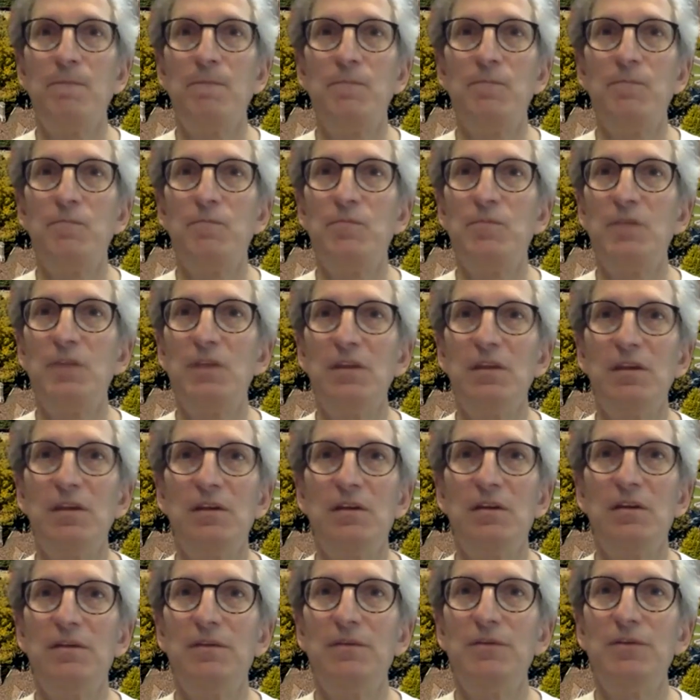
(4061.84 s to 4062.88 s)
that the
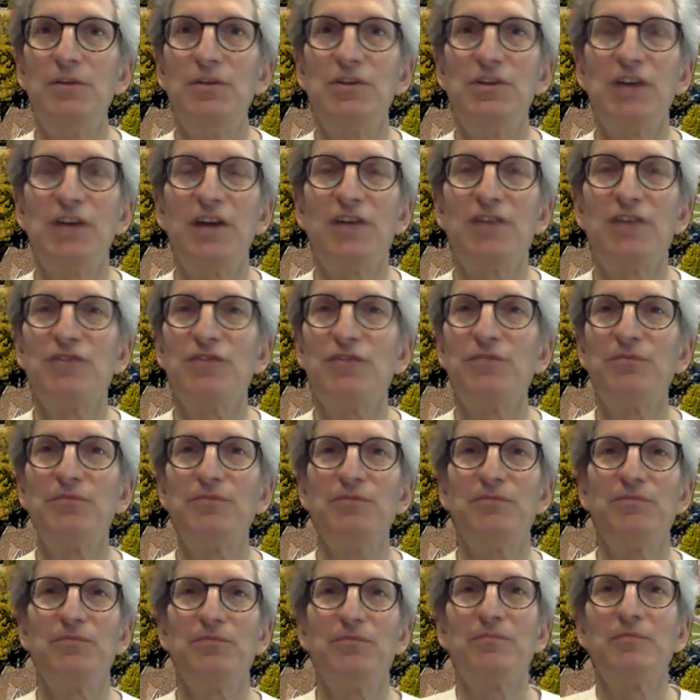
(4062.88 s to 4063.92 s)
desires of
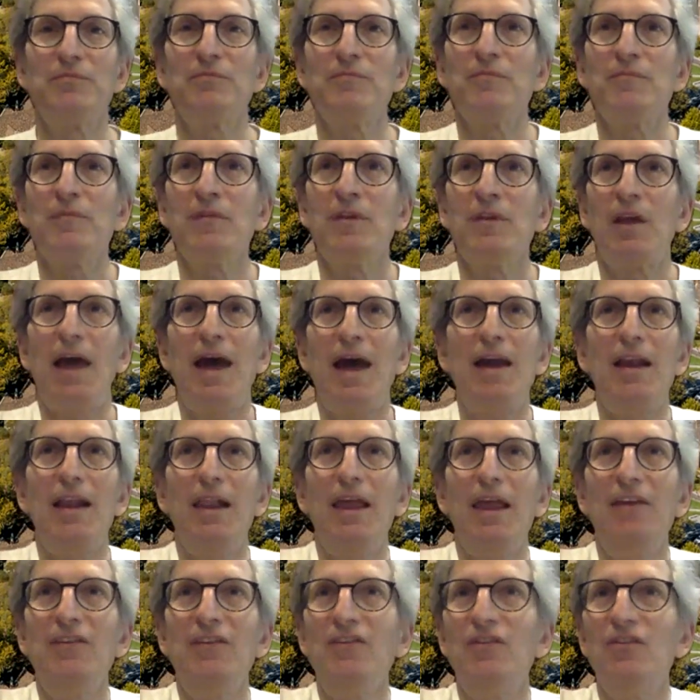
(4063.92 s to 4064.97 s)

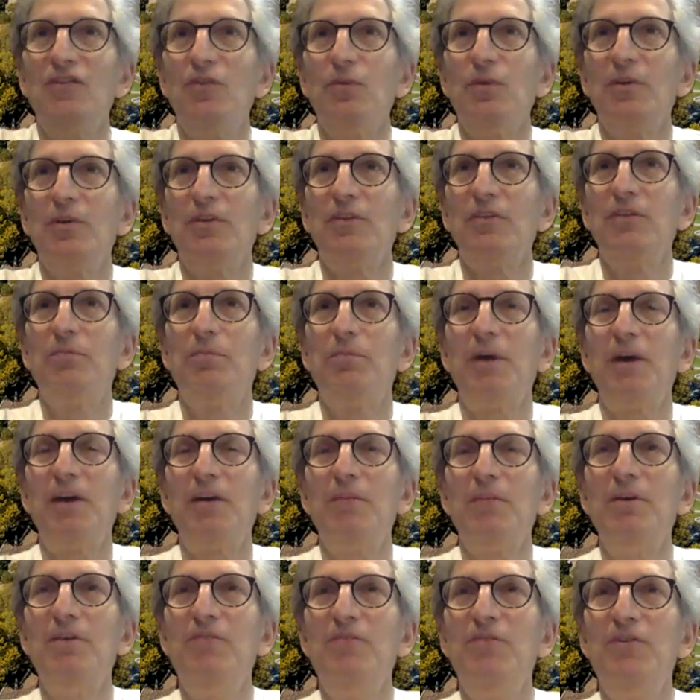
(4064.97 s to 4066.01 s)
adolescents with
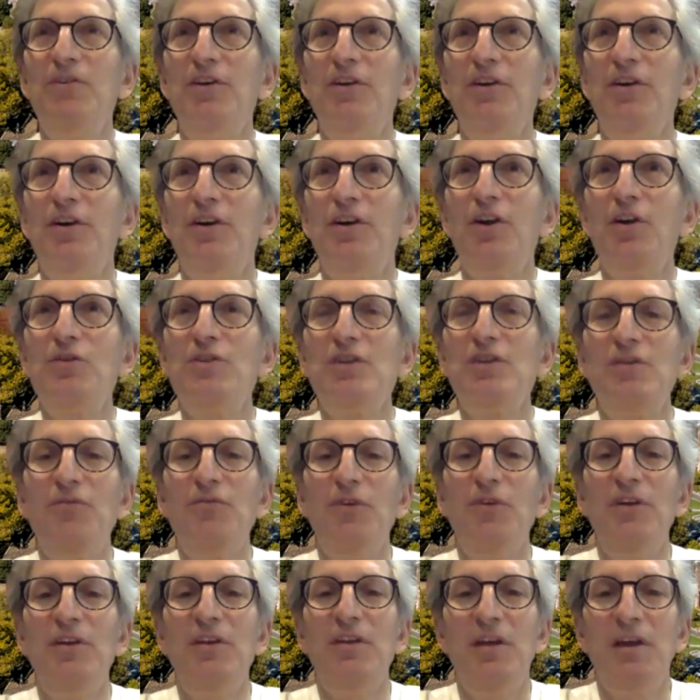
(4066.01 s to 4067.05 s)
spina bifida are no
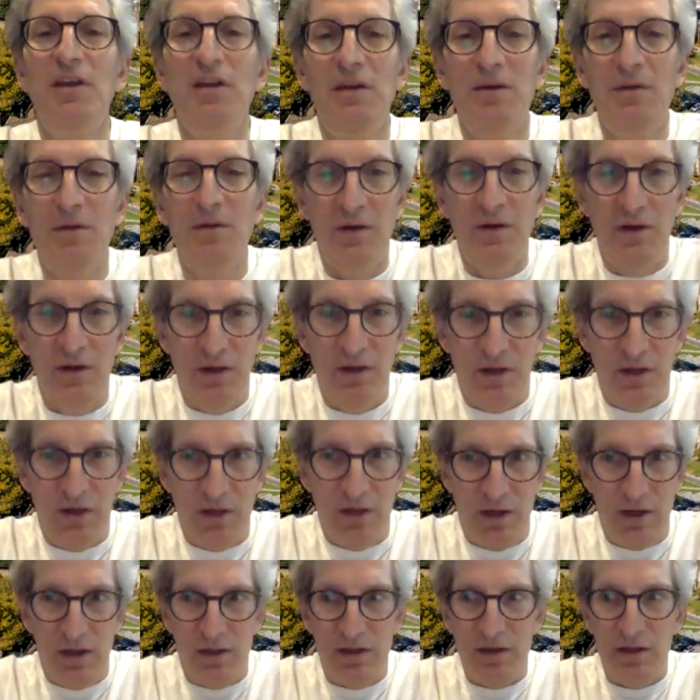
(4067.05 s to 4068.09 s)
different than
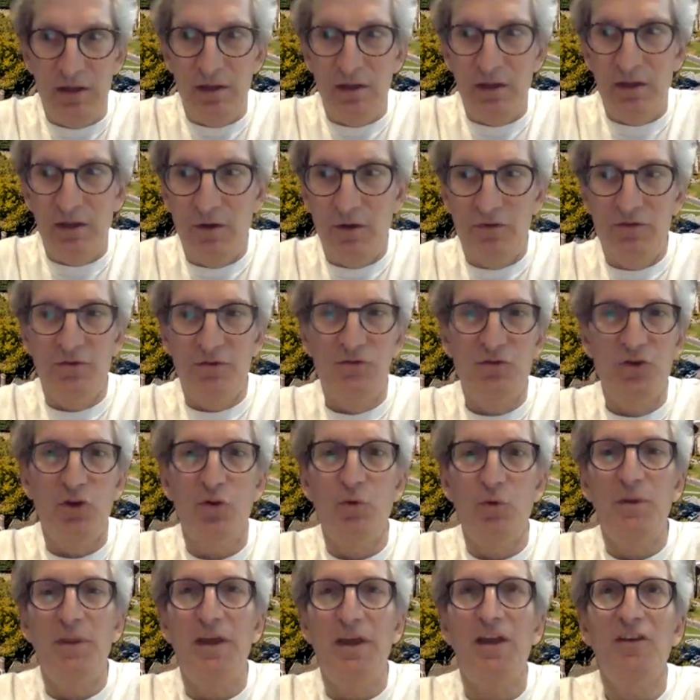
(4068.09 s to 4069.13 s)
those of
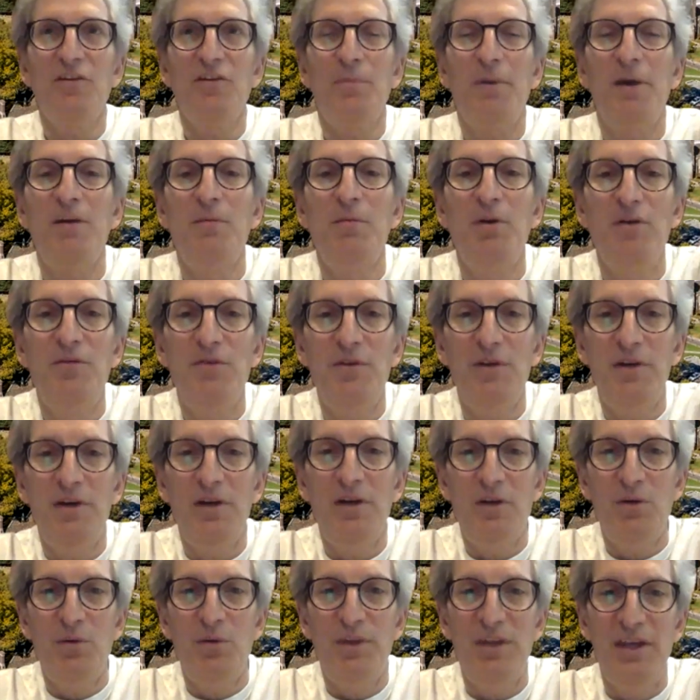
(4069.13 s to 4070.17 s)
children without spina
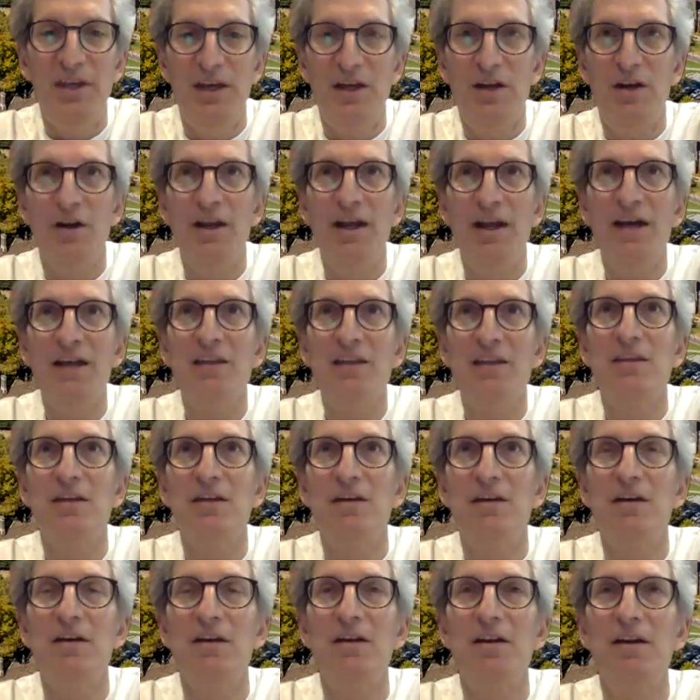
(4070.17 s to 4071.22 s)
bifida. And with the internet,
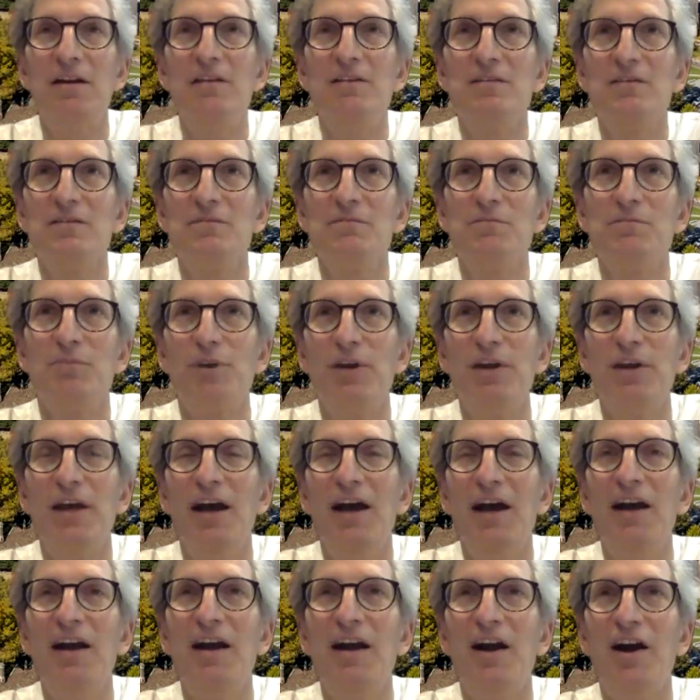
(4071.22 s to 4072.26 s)
it's pretty
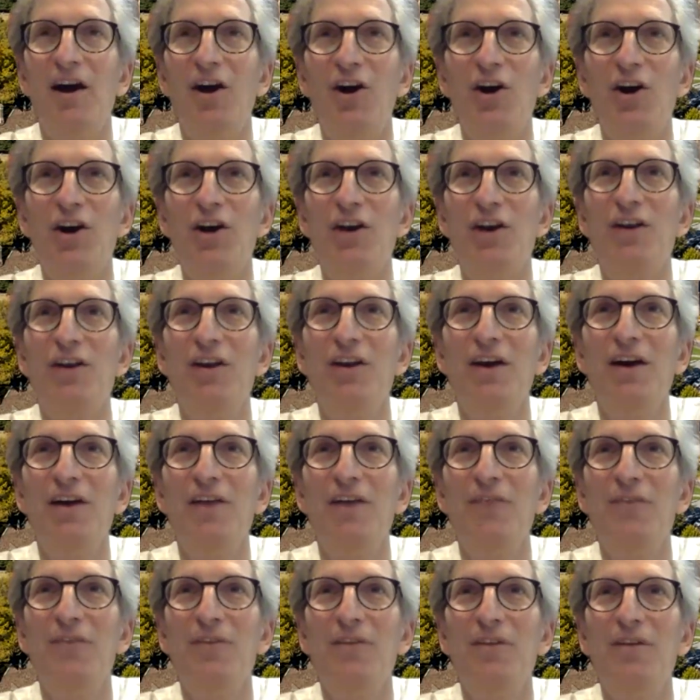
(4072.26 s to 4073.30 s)
hard
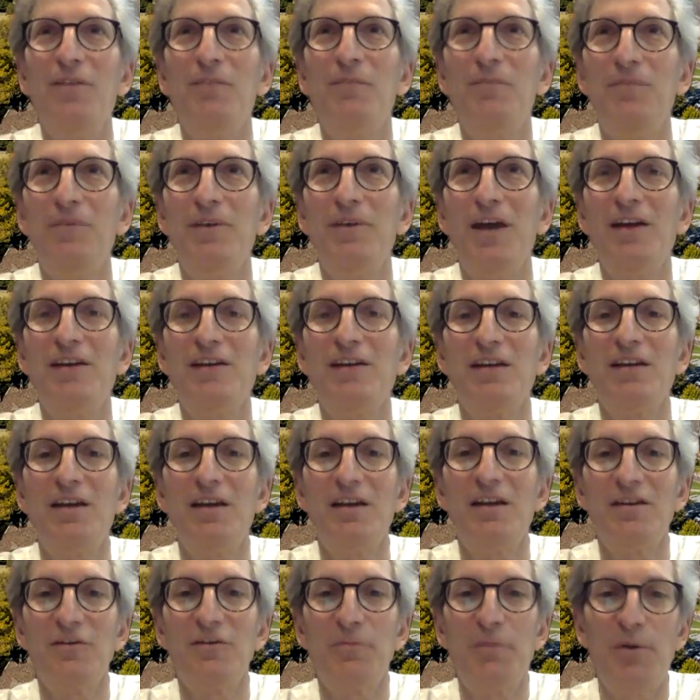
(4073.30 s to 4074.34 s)
for them not to get
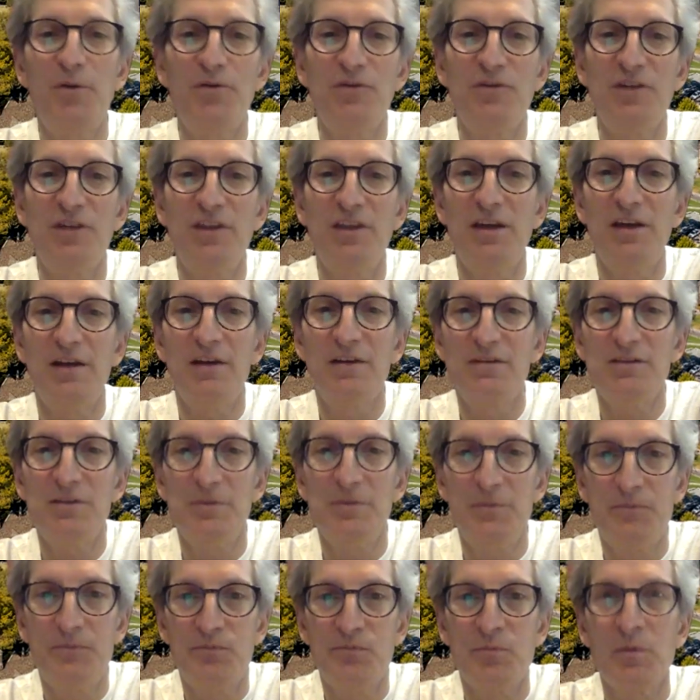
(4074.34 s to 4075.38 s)
exposed to things.
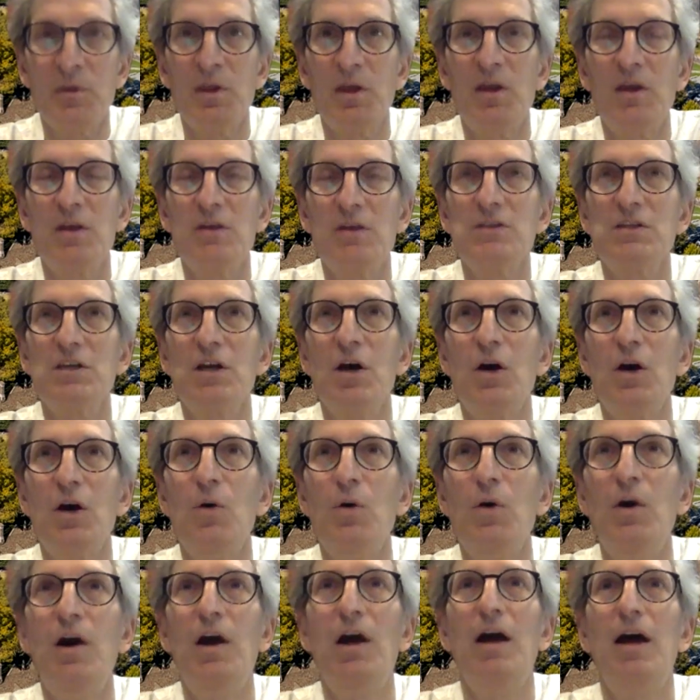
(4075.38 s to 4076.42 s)

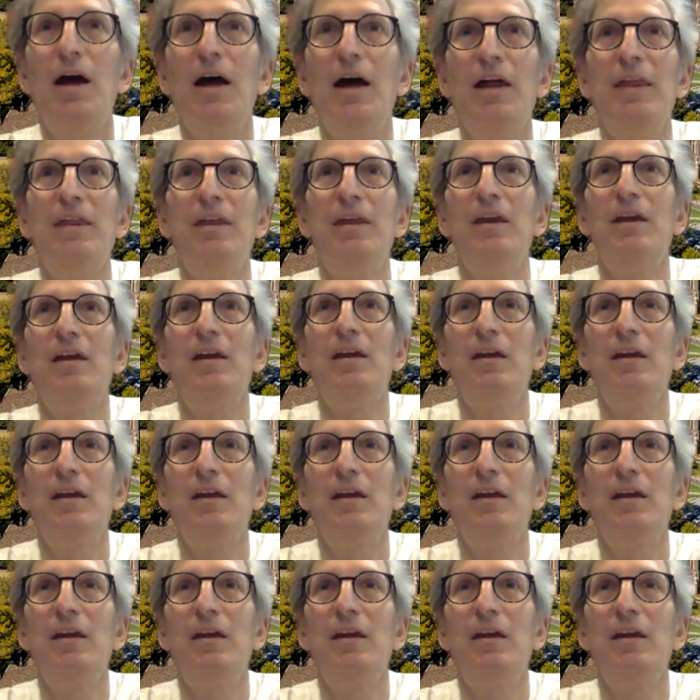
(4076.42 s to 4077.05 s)
So I think